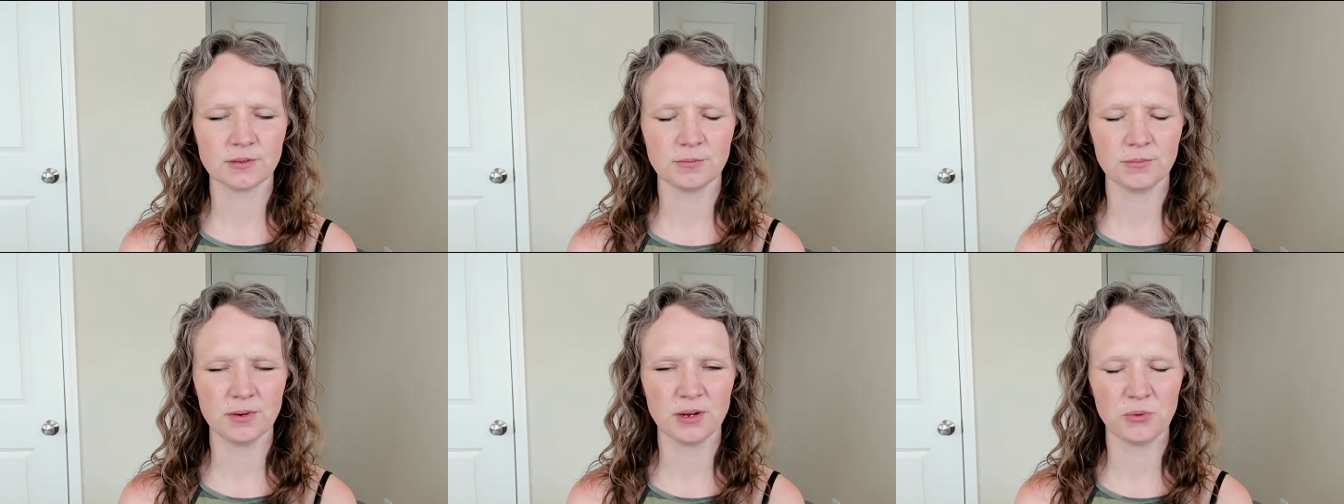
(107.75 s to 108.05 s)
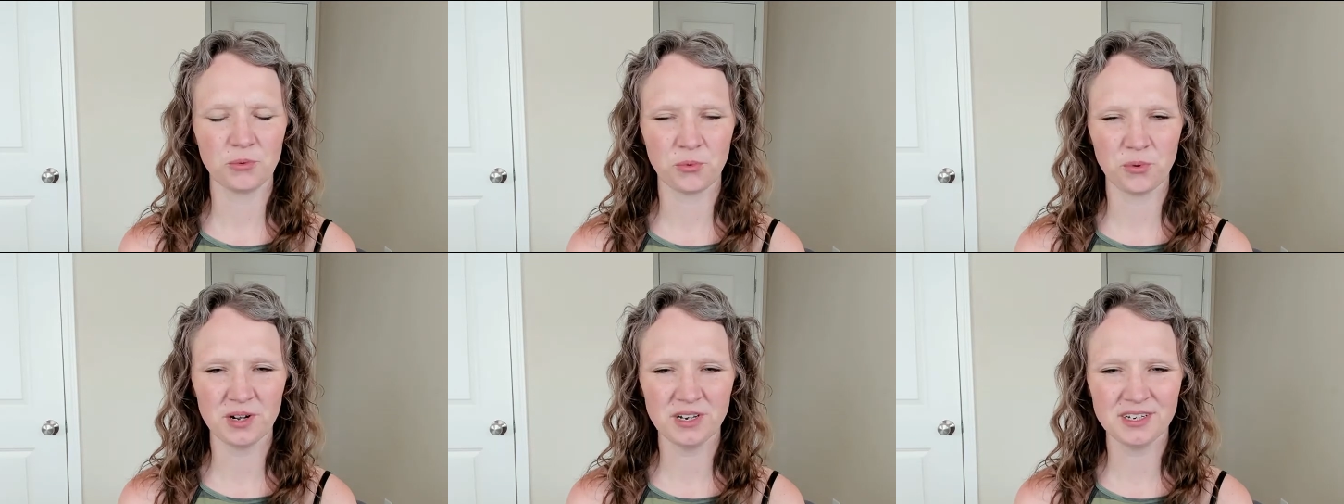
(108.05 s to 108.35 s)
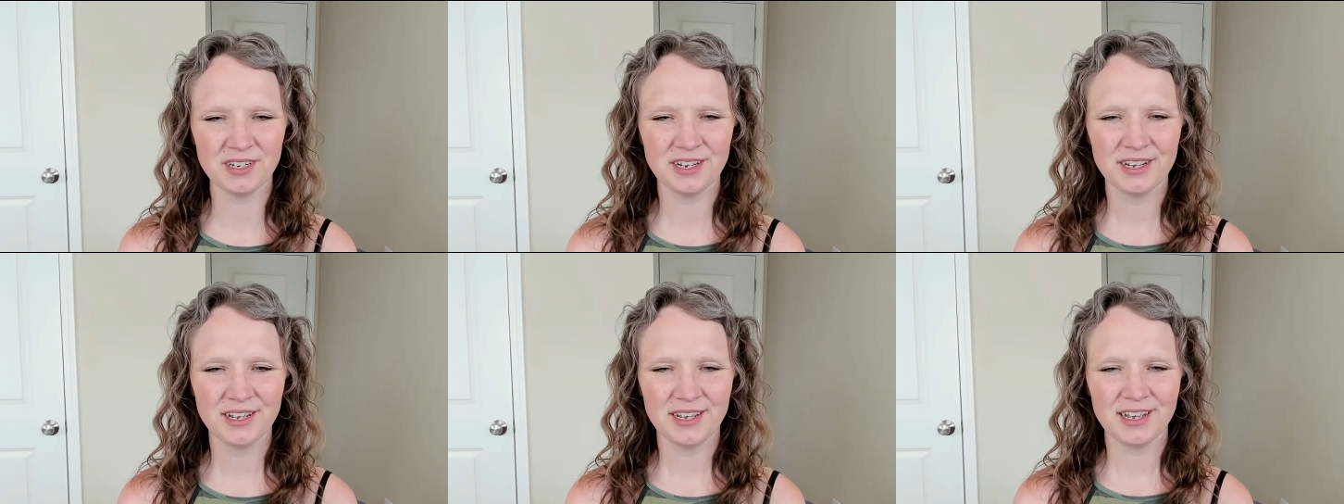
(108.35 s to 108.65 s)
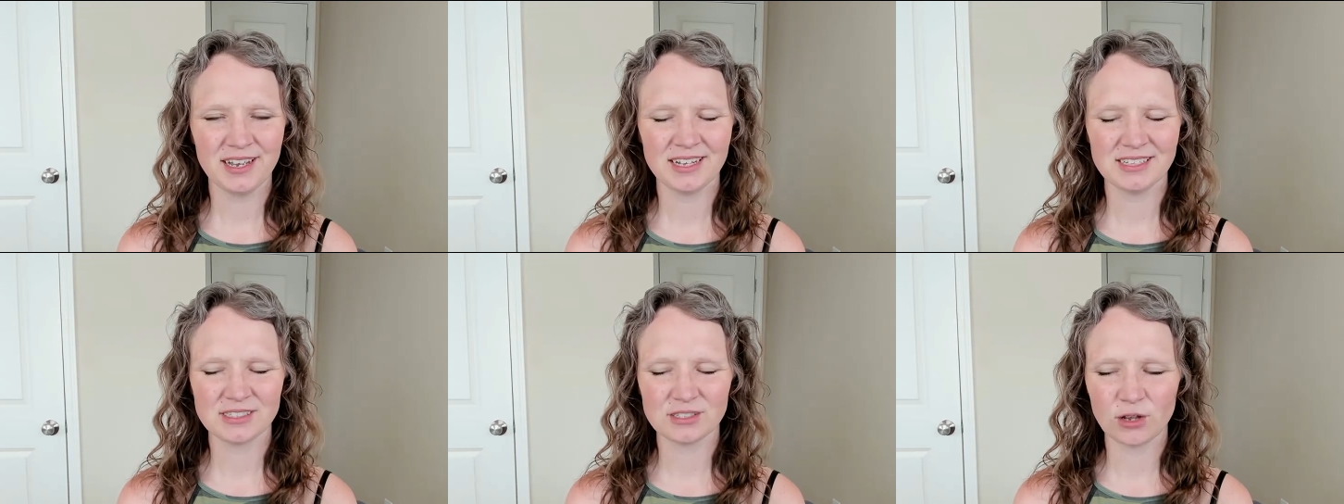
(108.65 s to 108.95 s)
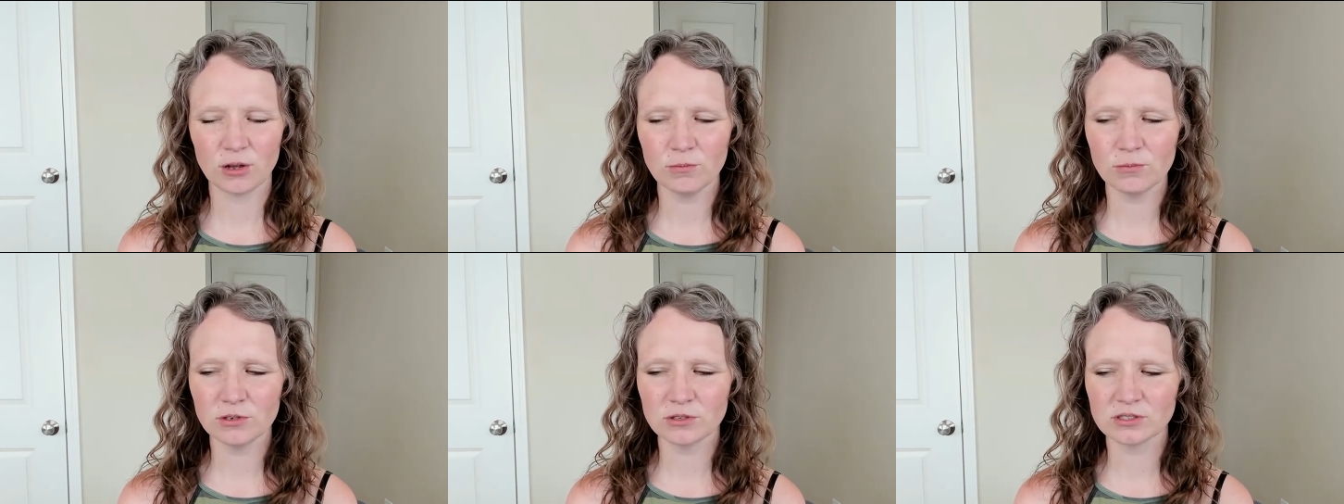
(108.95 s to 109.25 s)
But what? It's
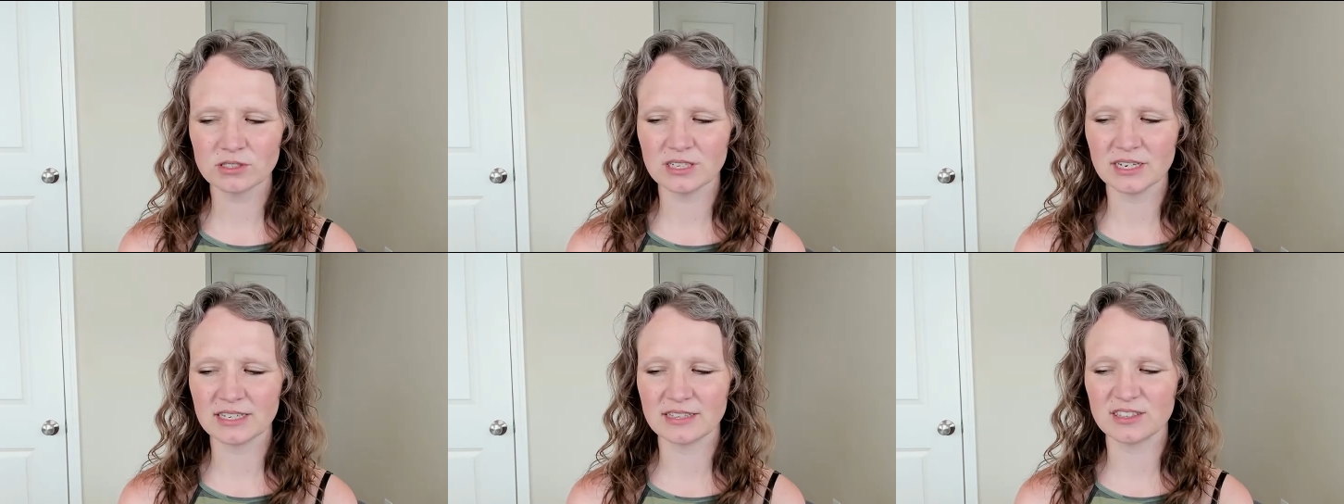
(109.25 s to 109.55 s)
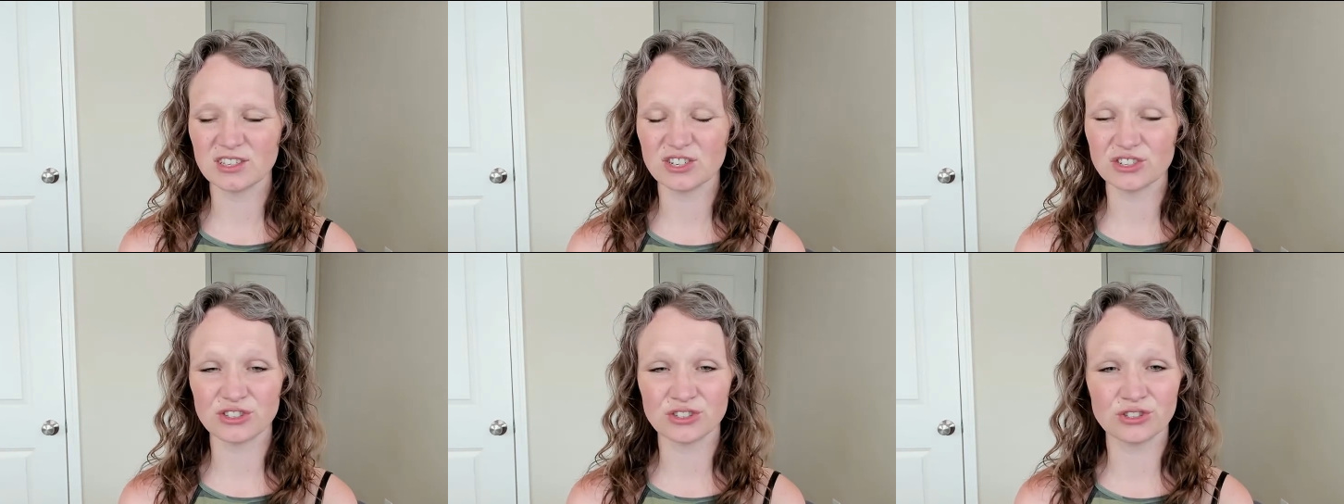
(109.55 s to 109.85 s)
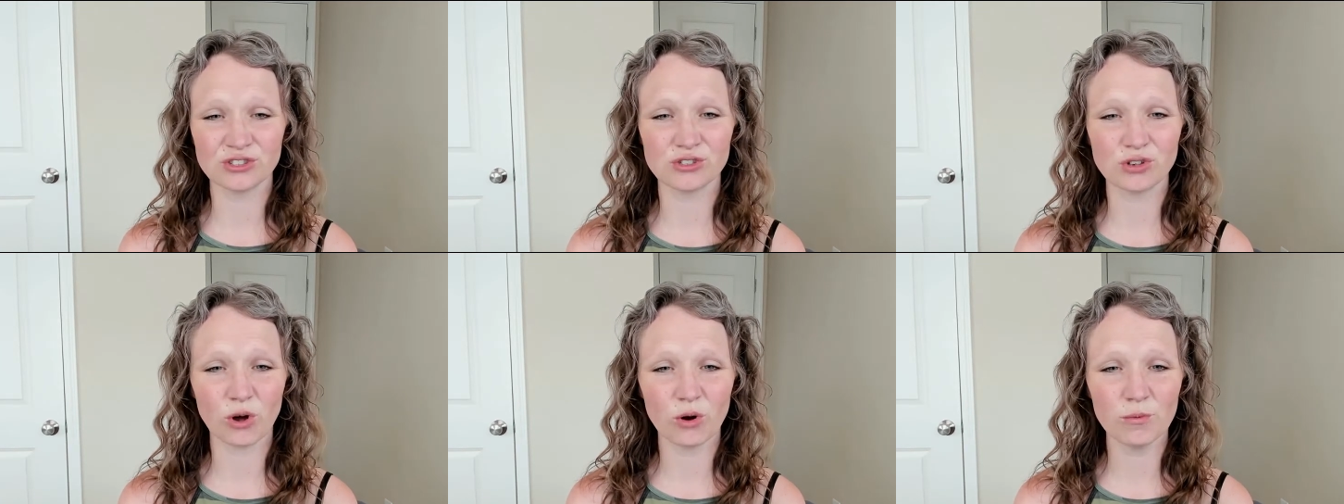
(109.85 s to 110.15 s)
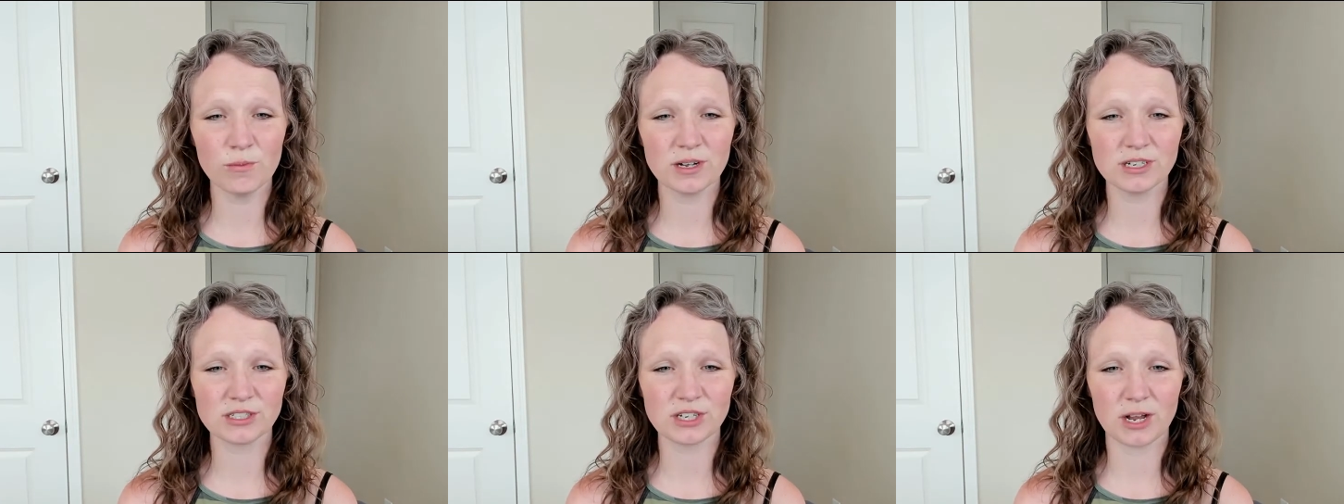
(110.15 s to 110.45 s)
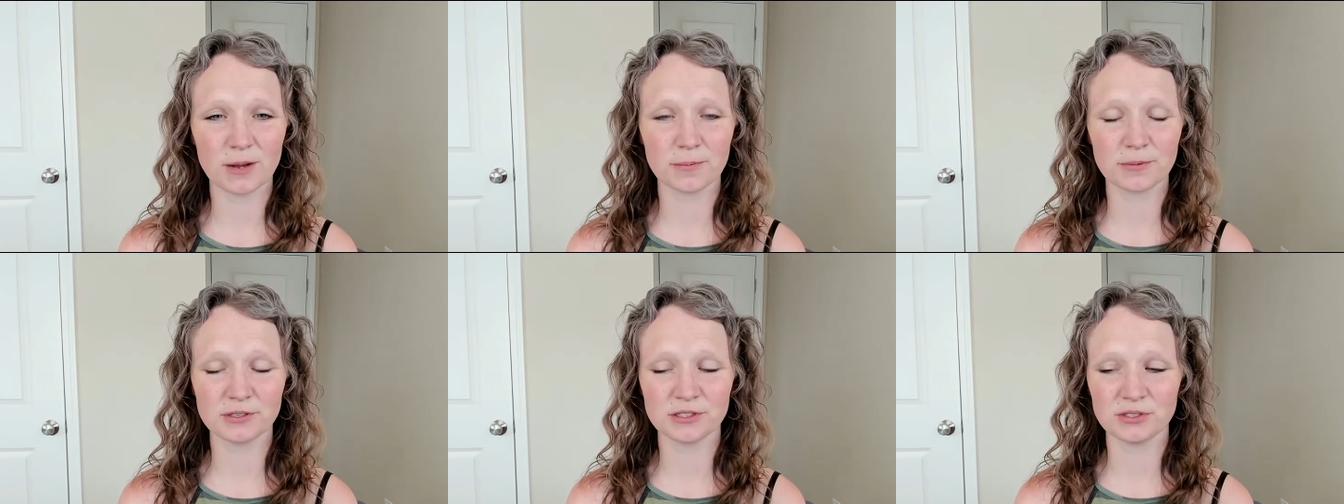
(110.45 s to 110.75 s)
almost like there's so much
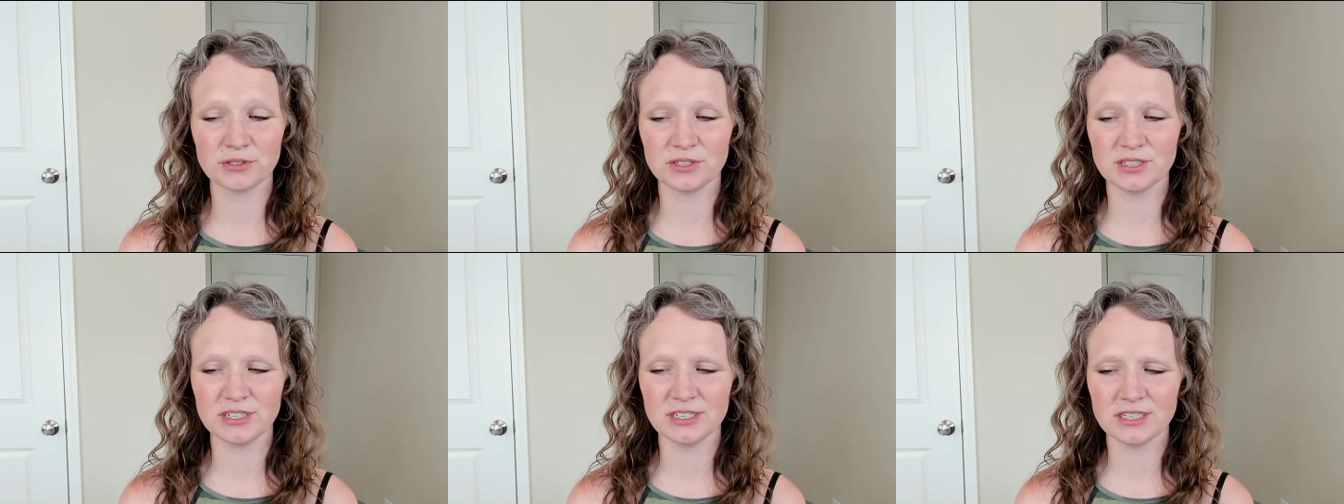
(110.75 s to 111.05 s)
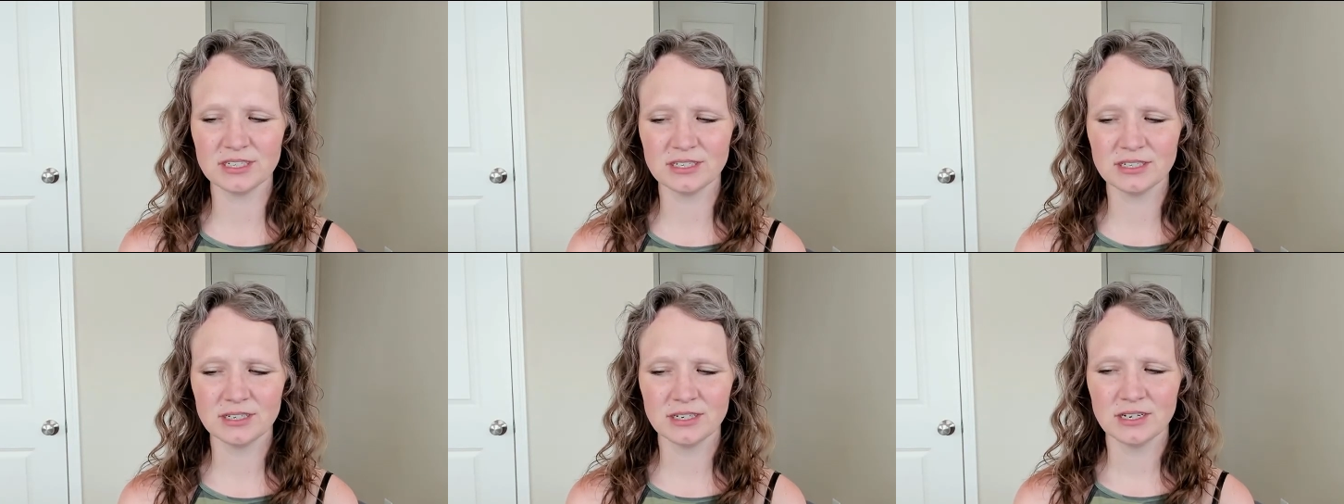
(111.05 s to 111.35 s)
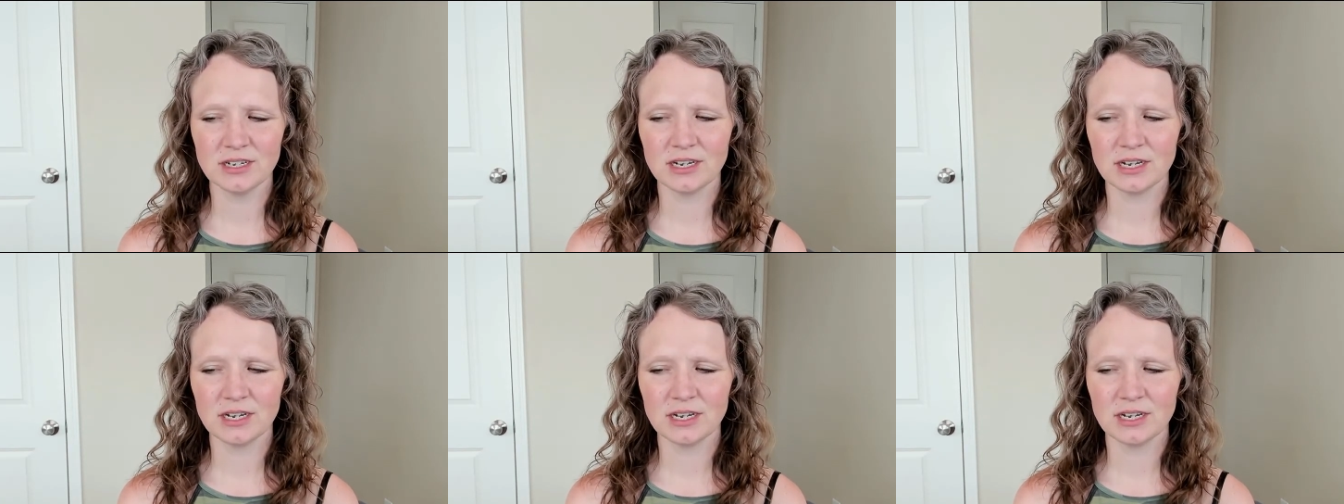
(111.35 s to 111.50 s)
opportunity,